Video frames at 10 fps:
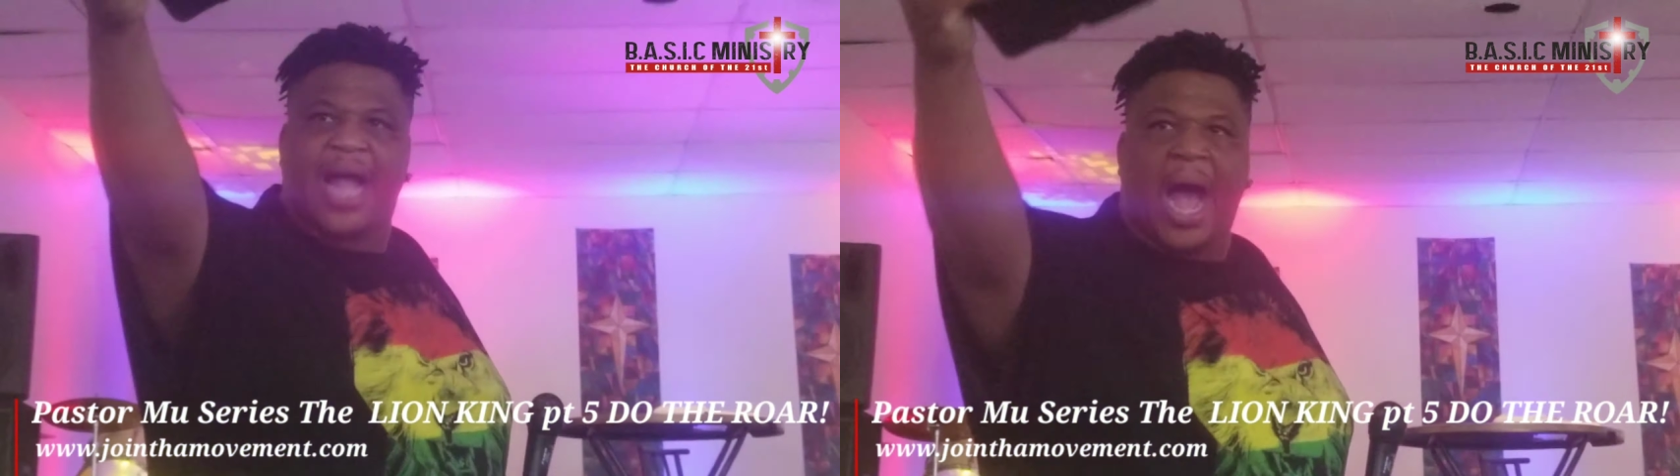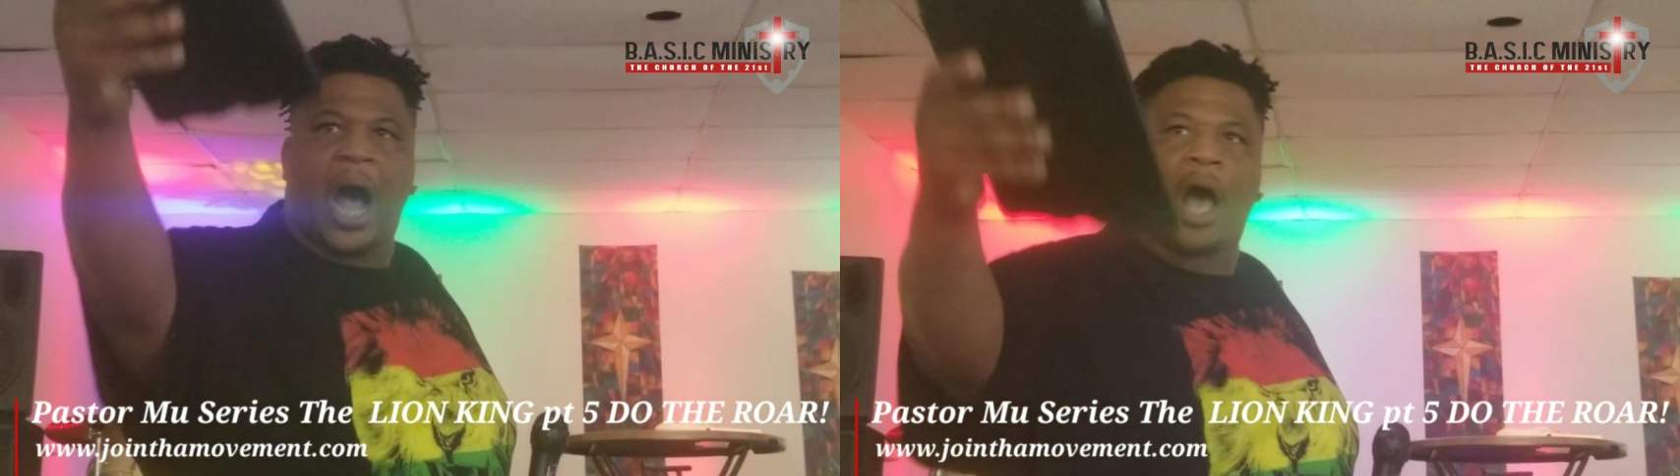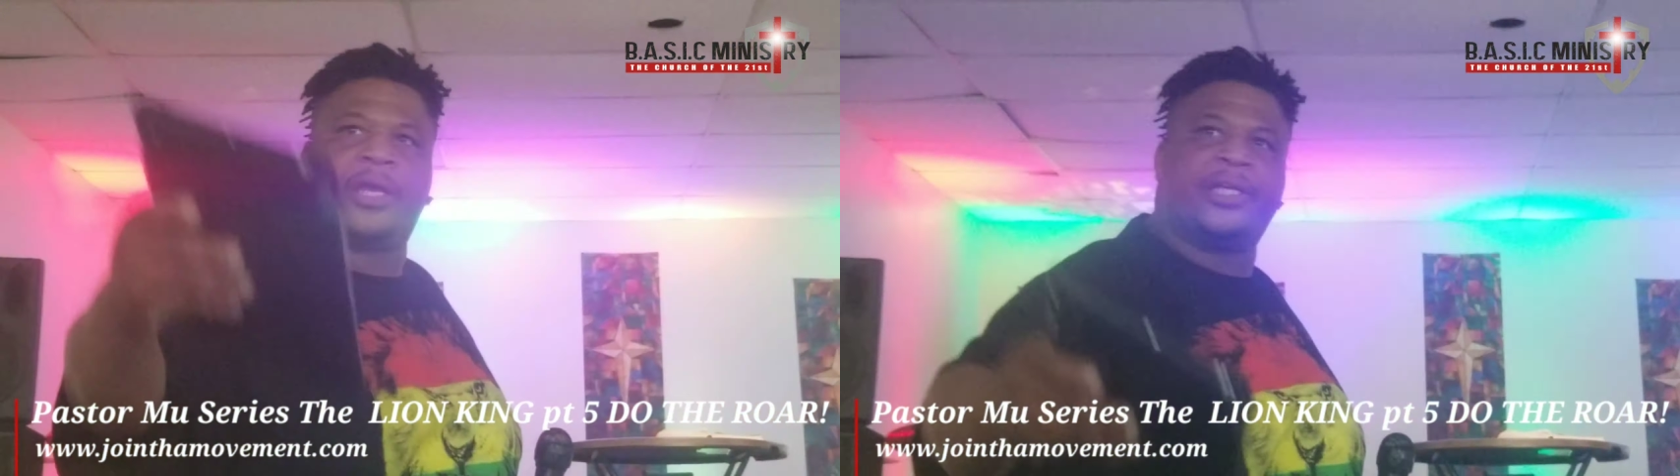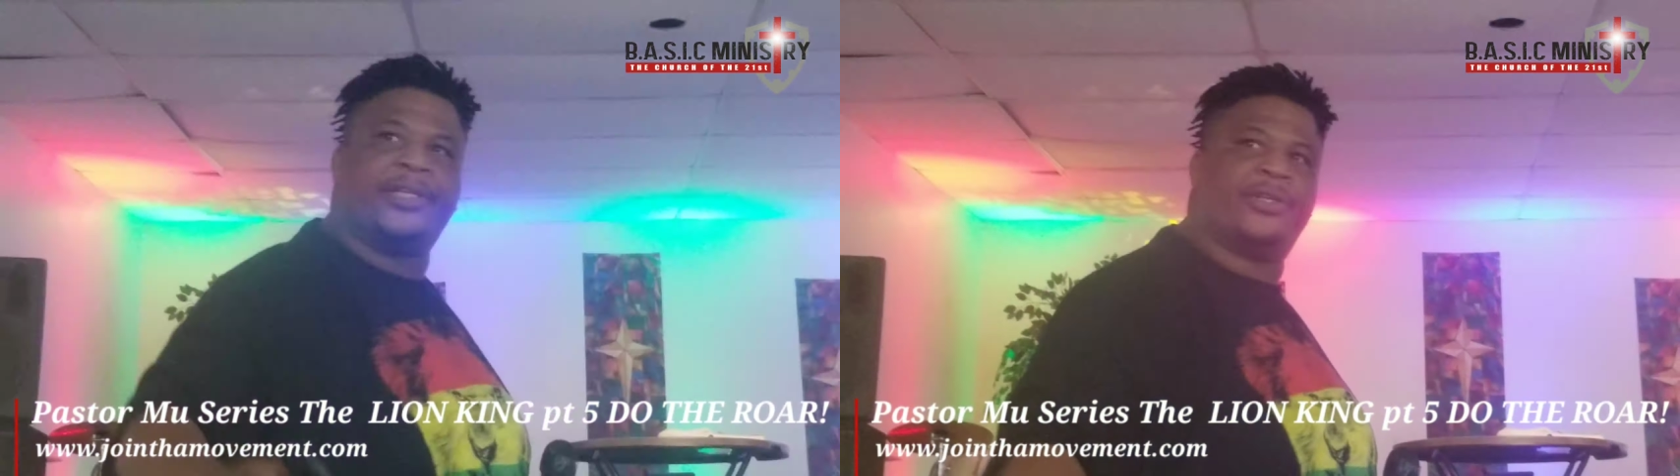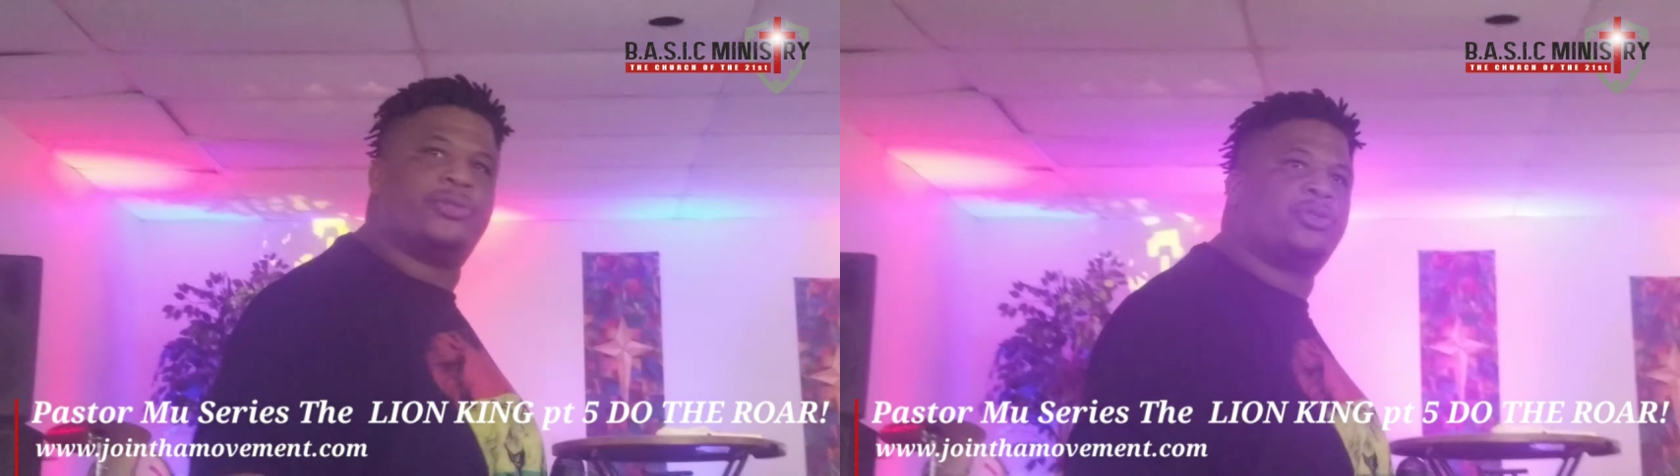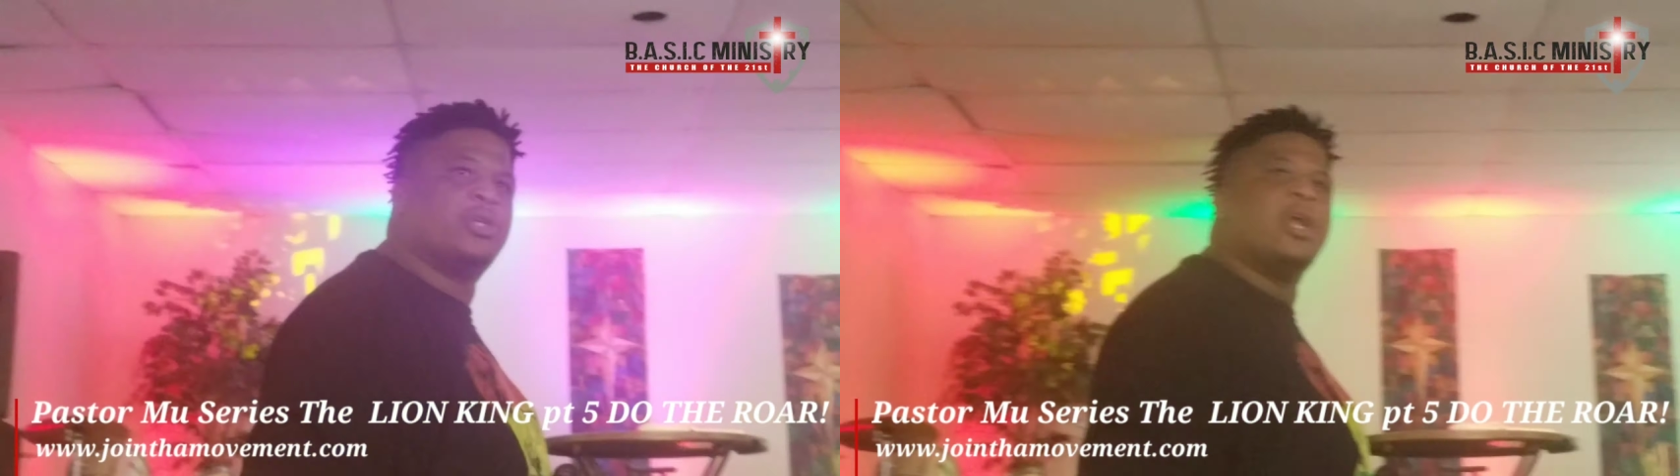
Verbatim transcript: God, God is.